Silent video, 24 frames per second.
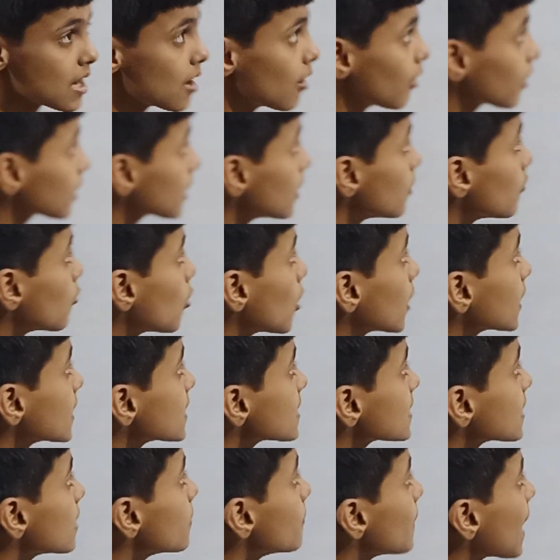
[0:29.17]
Okay, what
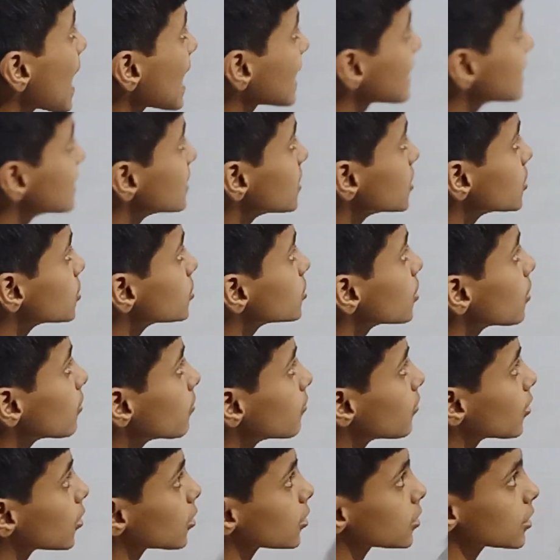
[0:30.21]
is the magnitude of
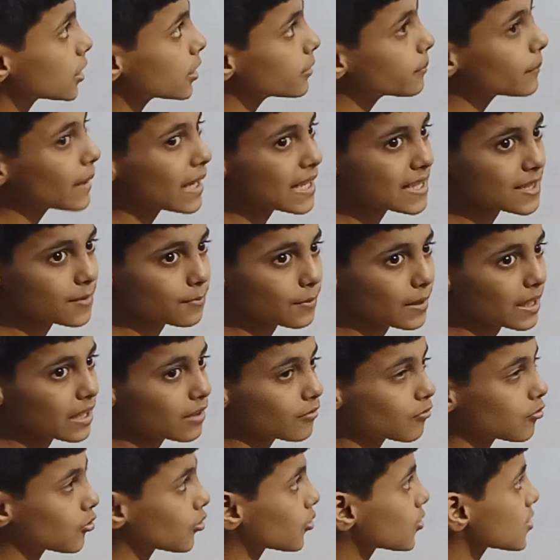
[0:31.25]
work done by spring
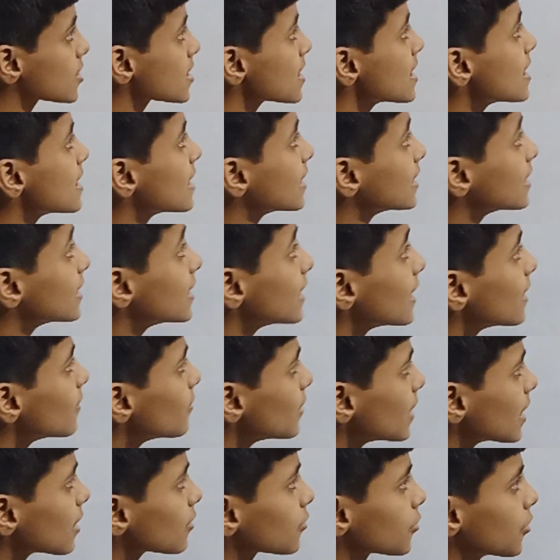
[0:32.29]
force? We
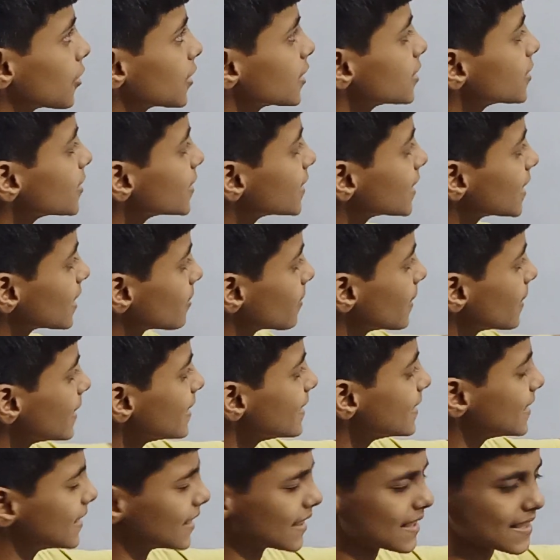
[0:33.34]
are going to deal
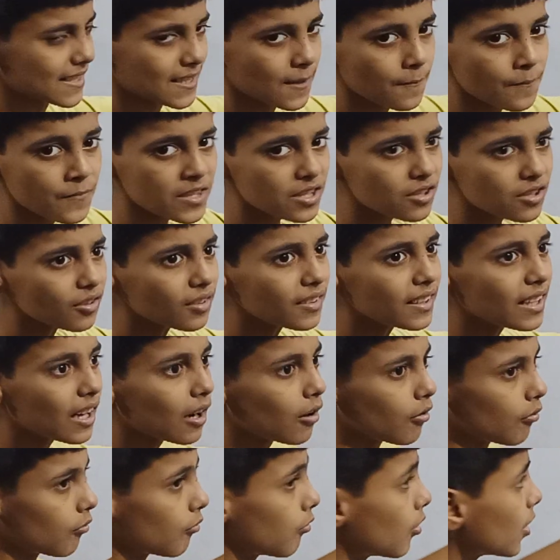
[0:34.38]
with this. So
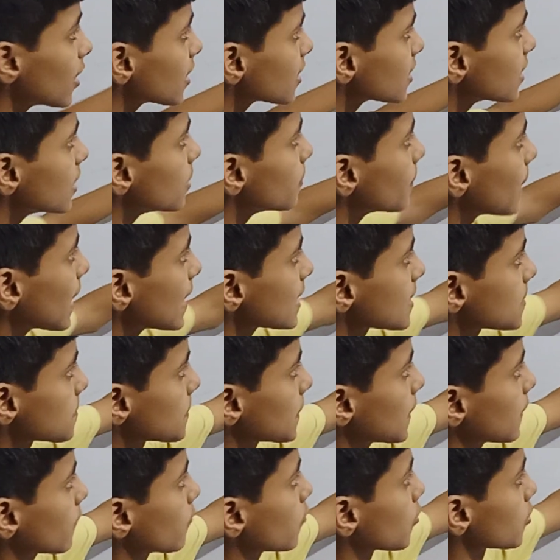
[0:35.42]
now, work done by
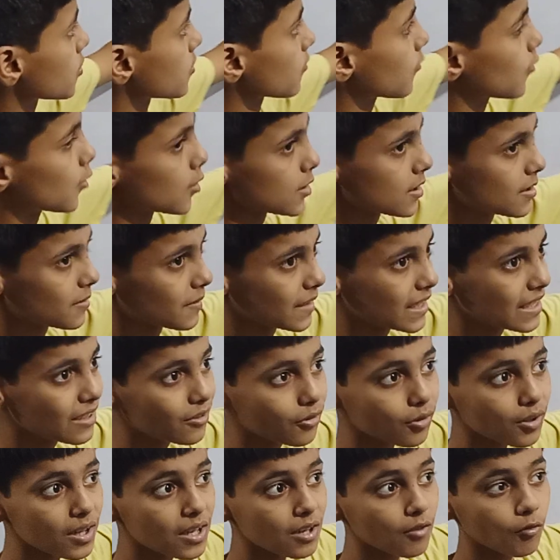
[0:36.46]
spring force. First, we
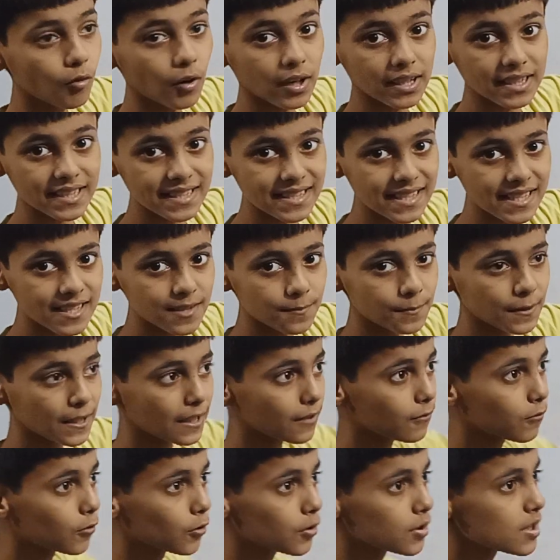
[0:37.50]
know what is a
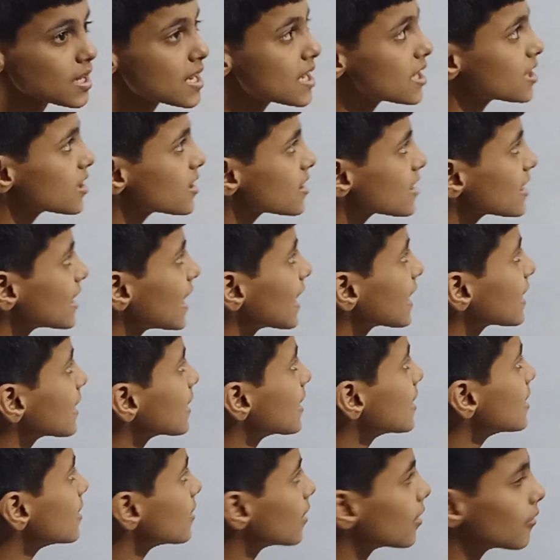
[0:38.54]
spring force. Just like
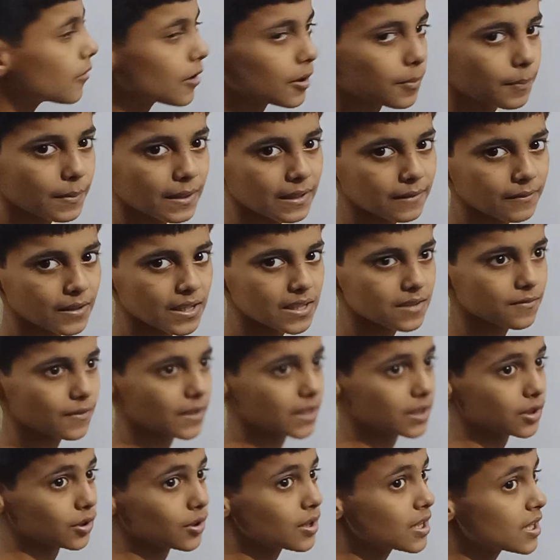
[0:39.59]
in our previous
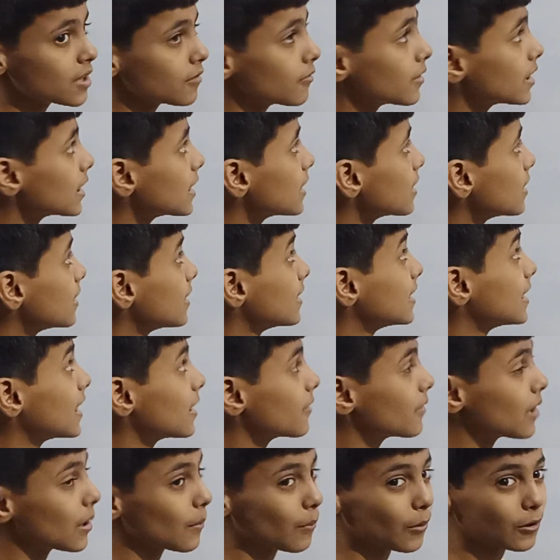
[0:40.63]
video, we
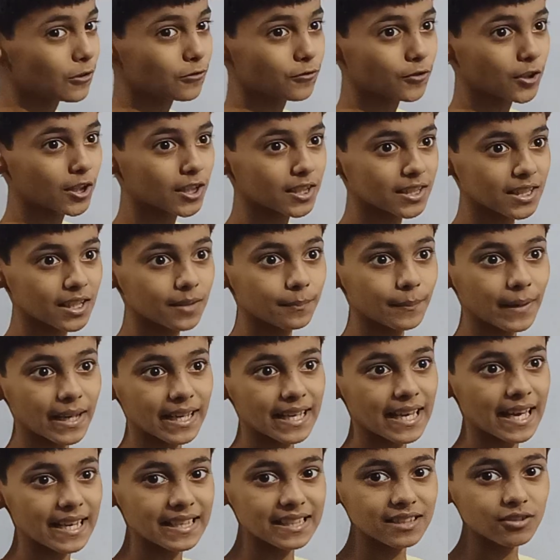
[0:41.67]
knew about work done
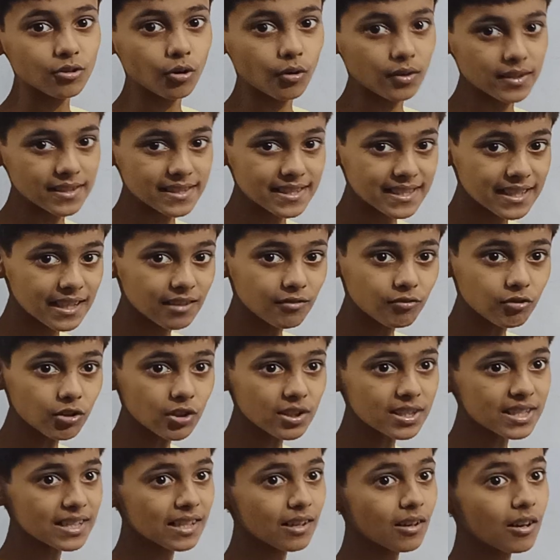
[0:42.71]
by any constant
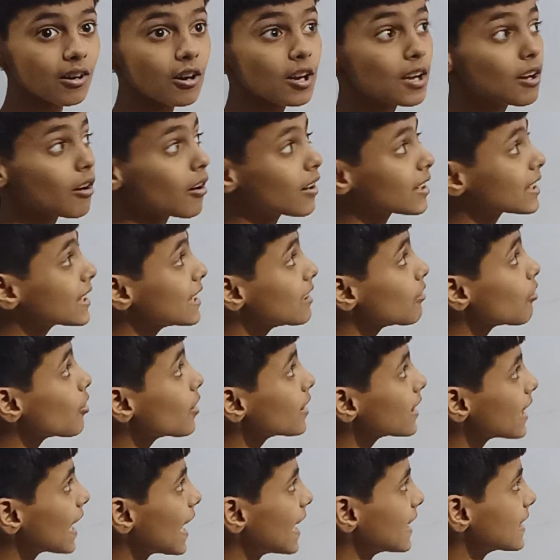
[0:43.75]
force, okay,
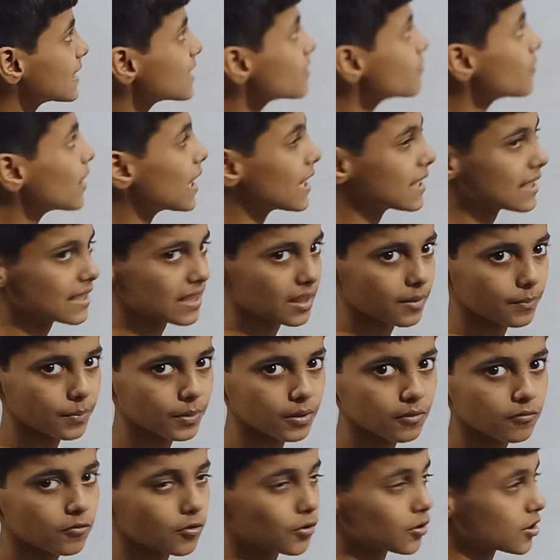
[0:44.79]
or any
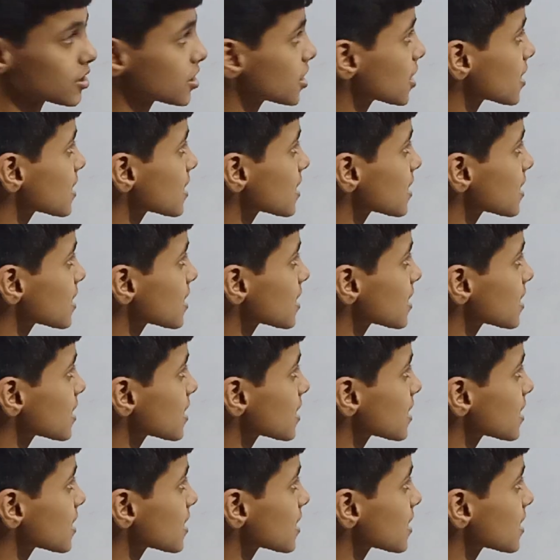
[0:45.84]
variable force.